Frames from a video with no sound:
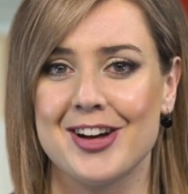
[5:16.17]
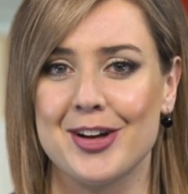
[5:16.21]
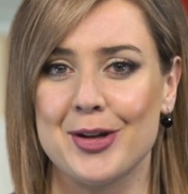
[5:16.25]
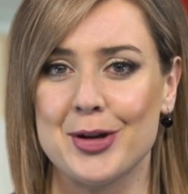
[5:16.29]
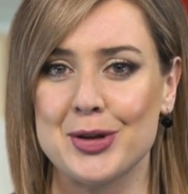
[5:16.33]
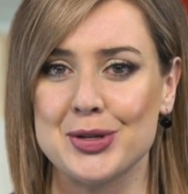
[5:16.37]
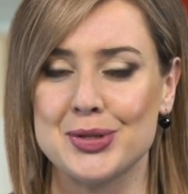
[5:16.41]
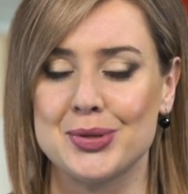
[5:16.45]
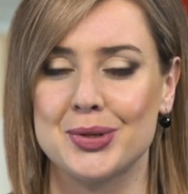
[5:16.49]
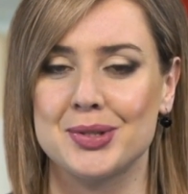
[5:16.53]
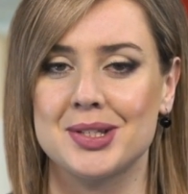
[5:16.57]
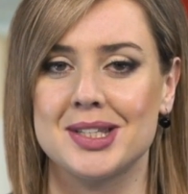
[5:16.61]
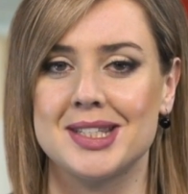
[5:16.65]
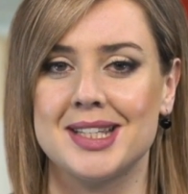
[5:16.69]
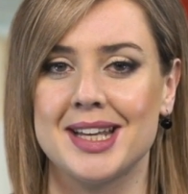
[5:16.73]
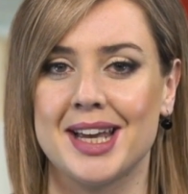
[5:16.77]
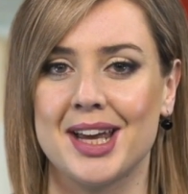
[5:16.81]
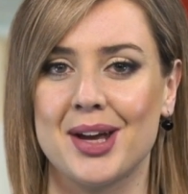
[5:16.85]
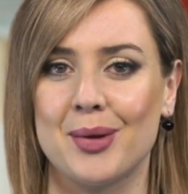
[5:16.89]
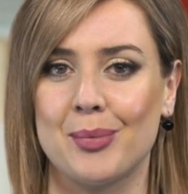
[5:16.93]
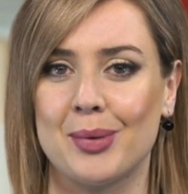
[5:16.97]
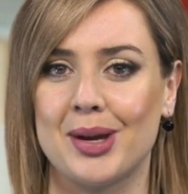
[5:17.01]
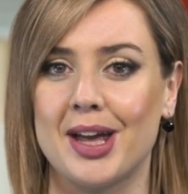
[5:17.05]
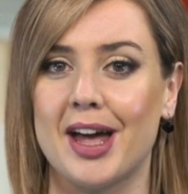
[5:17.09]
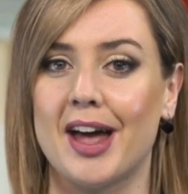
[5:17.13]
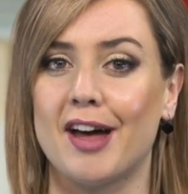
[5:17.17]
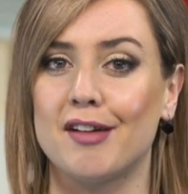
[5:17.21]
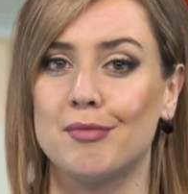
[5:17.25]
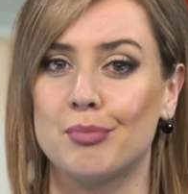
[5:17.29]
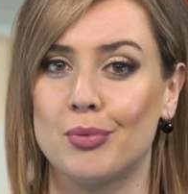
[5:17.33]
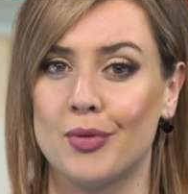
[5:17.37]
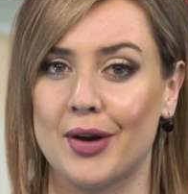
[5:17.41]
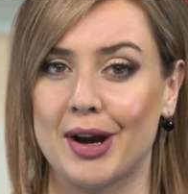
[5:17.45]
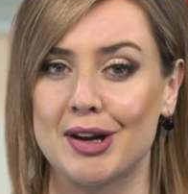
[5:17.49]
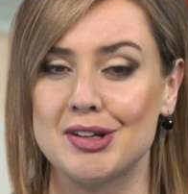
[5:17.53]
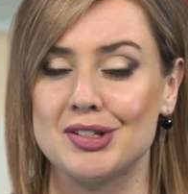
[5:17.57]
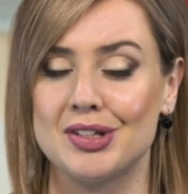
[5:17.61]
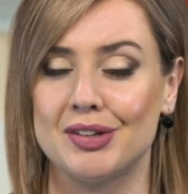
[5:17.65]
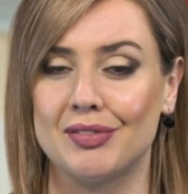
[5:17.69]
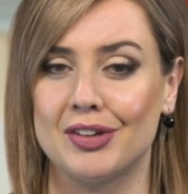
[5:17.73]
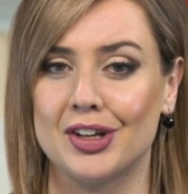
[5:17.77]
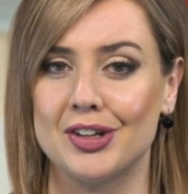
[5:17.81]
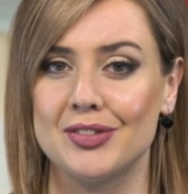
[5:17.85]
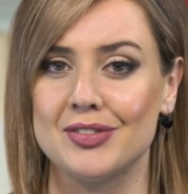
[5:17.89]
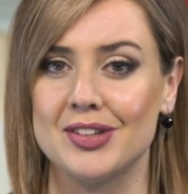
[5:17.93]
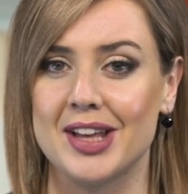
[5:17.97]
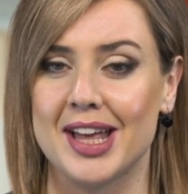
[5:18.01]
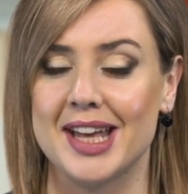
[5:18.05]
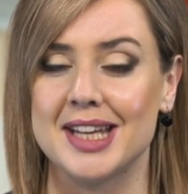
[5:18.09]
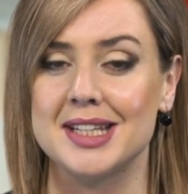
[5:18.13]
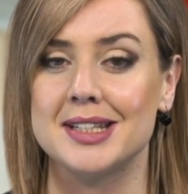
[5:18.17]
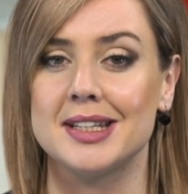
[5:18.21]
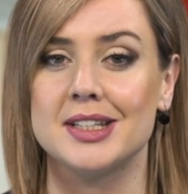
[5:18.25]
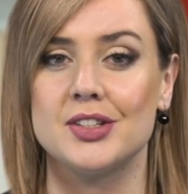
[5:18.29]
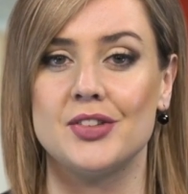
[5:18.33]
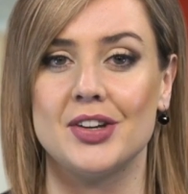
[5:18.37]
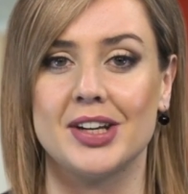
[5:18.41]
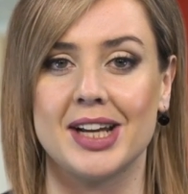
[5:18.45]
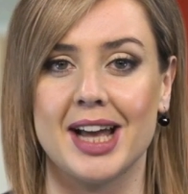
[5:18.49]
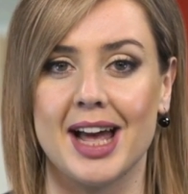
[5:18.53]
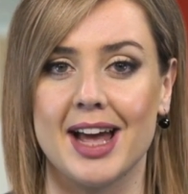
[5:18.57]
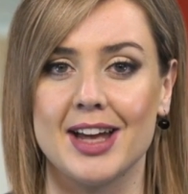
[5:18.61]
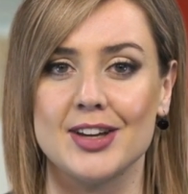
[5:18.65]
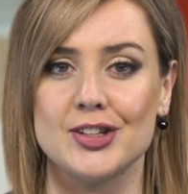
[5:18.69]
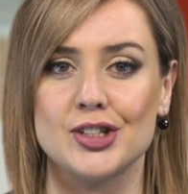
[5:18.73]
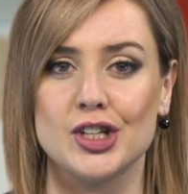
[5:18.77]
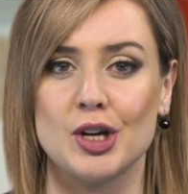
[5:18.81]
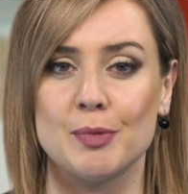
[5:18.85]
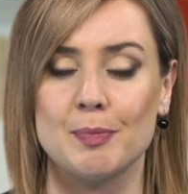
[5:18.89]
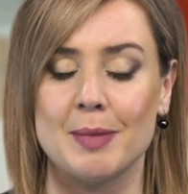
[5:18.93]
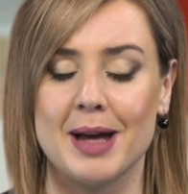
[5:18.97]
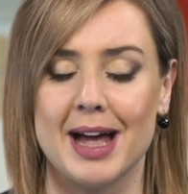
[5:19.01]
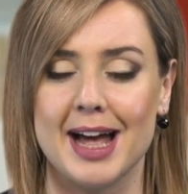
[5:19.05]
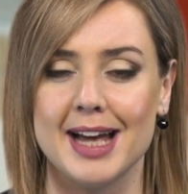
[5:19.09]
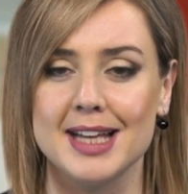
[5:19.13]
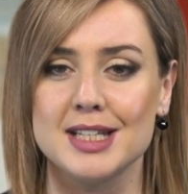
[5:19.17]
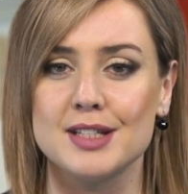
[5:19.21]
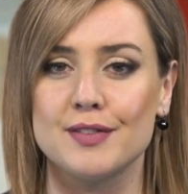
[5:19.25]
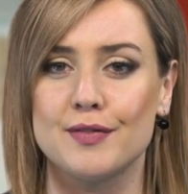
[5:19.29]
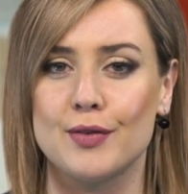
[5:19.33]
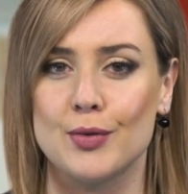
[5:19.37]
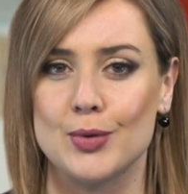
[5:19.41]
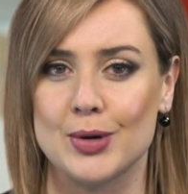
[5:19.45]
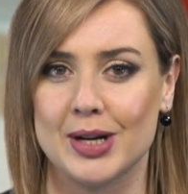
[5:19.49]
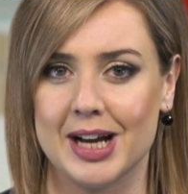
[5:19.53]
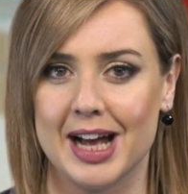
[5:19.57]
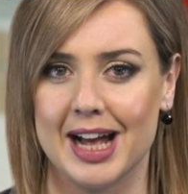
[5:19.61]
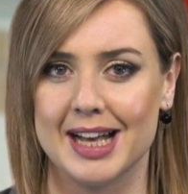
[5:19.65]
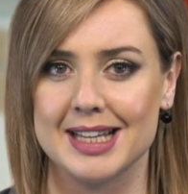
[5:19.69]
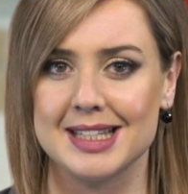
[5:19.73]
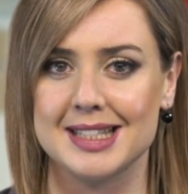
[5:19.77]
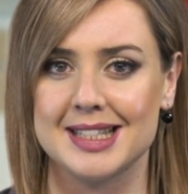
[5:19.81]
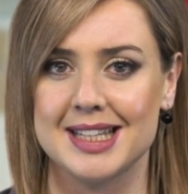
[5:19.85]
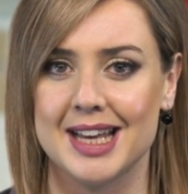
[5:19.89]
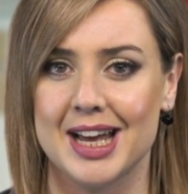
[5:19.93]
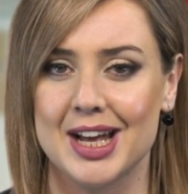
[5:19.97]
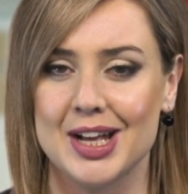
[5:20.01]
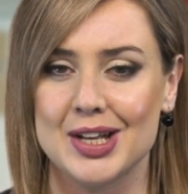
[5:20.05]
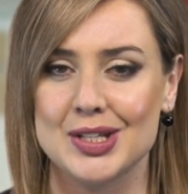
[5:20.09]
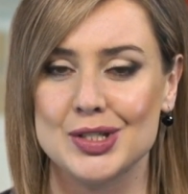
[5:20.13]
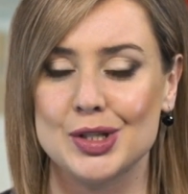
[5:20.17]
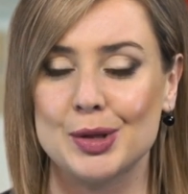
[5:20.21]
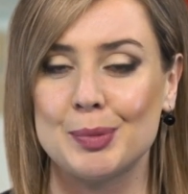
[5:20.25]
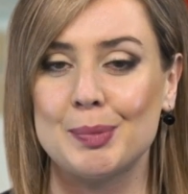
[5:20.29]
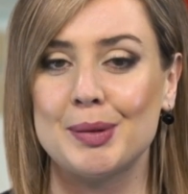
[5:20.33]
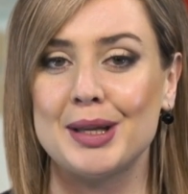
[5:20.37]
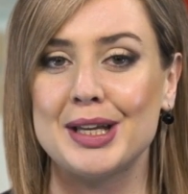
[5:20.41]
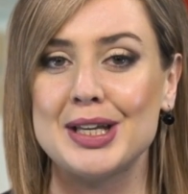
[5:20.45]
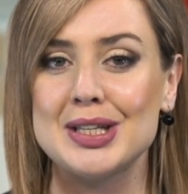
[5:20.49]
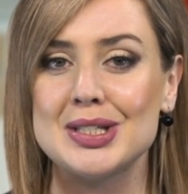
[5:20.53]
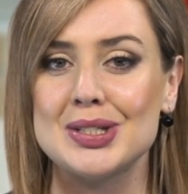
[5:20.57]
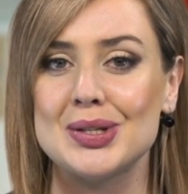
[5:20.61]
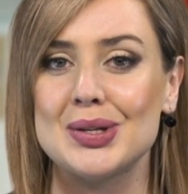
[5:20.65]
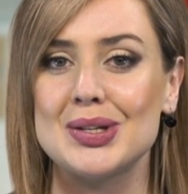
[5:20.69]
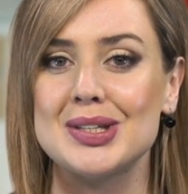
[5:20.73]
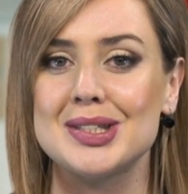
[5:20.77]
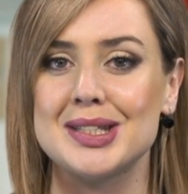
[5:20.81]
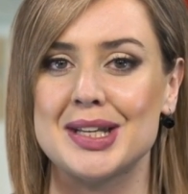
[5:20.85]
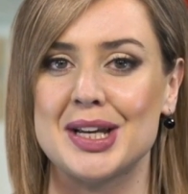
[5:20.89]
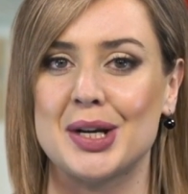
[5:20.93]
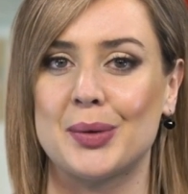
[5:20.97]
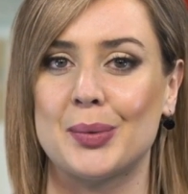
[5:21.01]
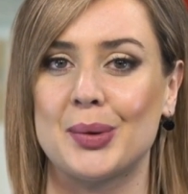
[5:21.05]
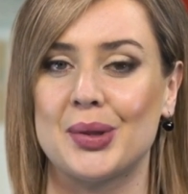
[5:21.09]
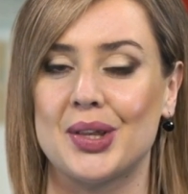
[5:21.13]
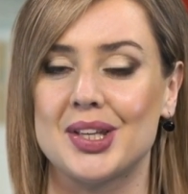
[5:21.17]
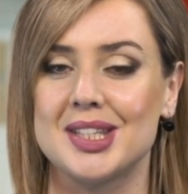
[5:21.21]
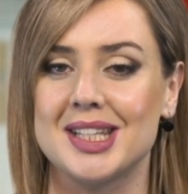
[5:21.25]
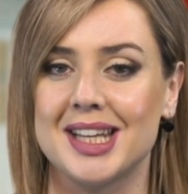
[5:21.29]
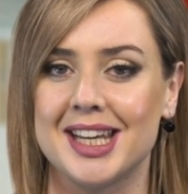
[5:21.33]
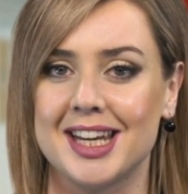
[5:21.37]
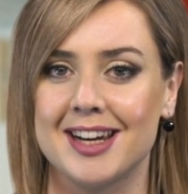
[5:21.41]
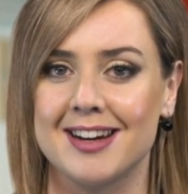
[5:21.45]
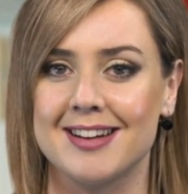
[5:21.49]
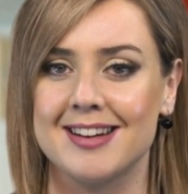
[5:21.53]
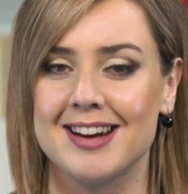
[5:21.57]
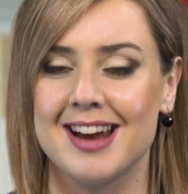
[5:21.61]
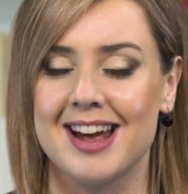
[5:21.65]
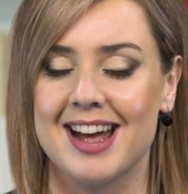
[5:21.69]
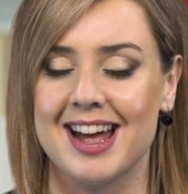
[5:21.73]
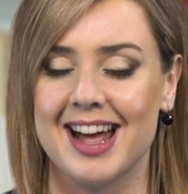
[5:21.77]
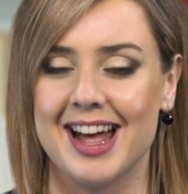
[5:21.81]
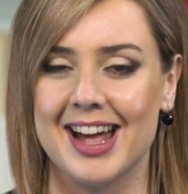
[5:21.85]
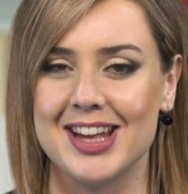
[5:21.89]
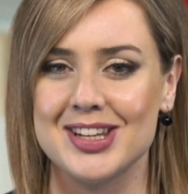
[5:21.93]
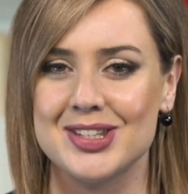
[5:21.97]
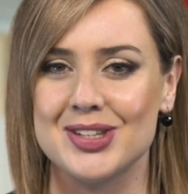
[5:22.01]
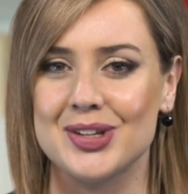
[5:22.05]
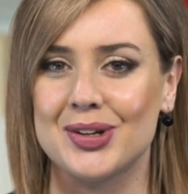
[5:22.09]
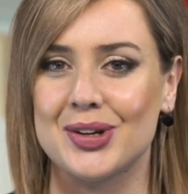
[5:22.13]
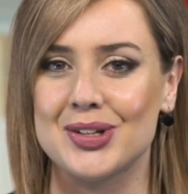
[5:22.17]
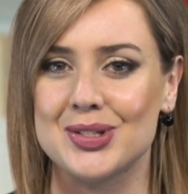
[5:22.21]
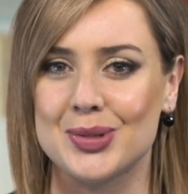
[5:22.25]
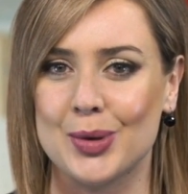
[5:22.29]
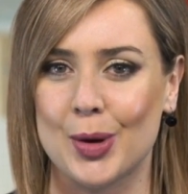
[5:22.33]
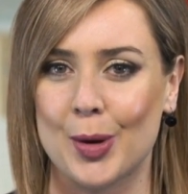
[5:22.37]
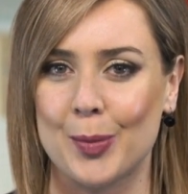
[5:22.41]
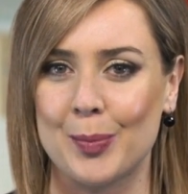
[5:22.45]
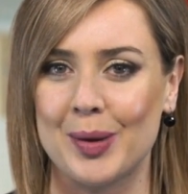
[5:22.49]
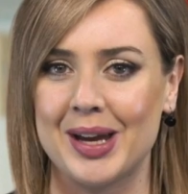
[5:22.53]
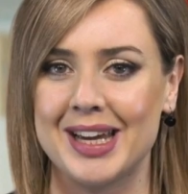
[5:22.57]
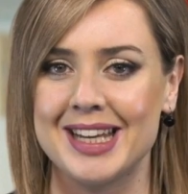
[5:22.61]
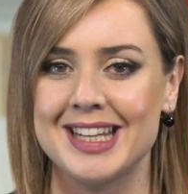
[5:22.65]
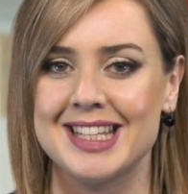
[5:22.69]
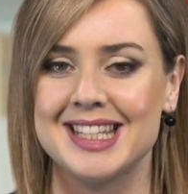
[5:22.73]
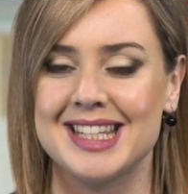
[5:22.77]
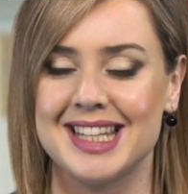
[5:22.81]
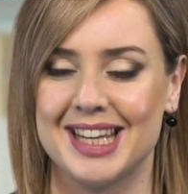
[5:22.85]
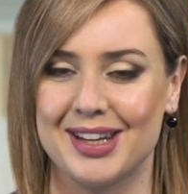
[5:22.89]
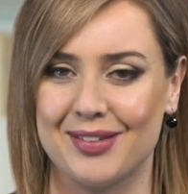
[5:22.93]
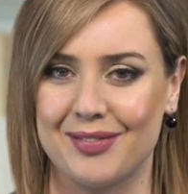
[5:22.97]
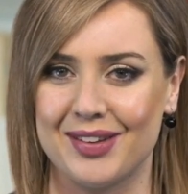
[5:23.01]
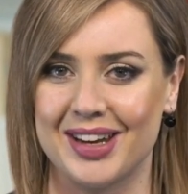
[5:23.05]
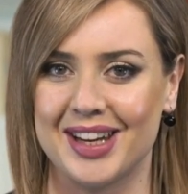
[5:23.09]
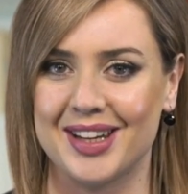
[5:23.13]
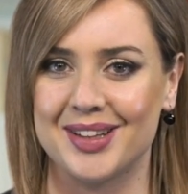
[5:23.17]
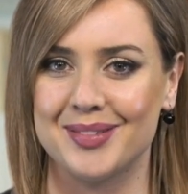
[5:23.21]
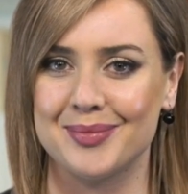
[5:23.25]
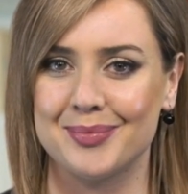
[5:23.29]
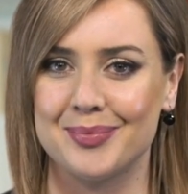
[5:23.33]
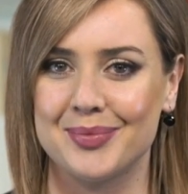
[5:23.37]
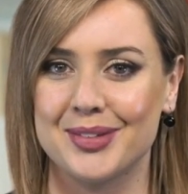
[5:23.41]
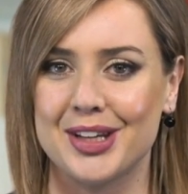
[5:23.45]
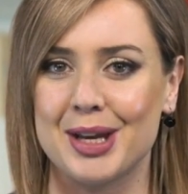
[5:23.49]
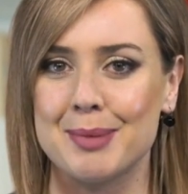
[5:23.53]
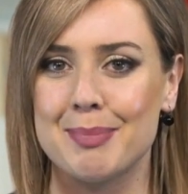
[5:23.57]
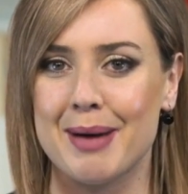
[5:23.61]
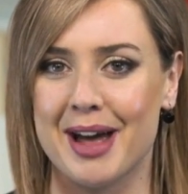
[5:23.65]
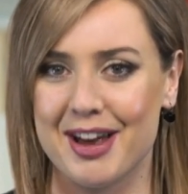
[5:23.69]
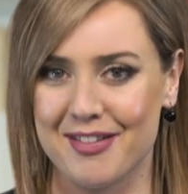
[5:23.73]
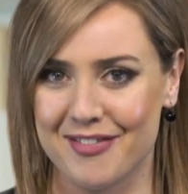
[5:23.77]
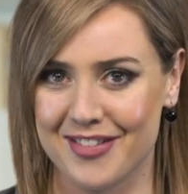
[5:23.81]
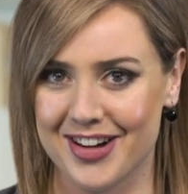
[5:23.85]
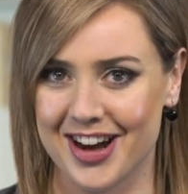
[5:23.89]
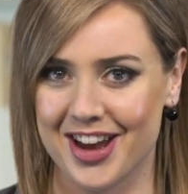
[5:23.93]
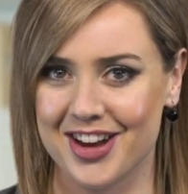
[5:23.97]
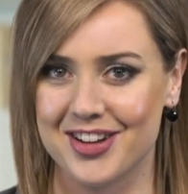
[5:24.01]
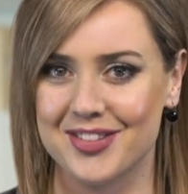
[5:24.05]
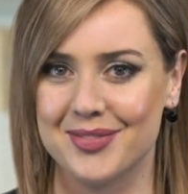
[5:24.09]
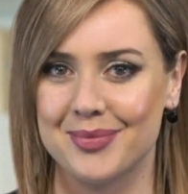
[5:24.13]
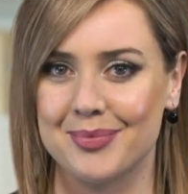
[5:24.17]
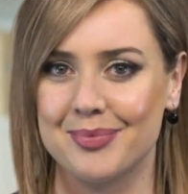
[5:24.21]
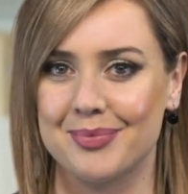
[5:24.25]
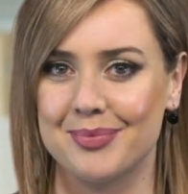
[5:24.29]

Also today, we have Press Review, Industry Catch-Up and Forecasts. So please do stick with us here at Dukoscope TV. Goodbye for now.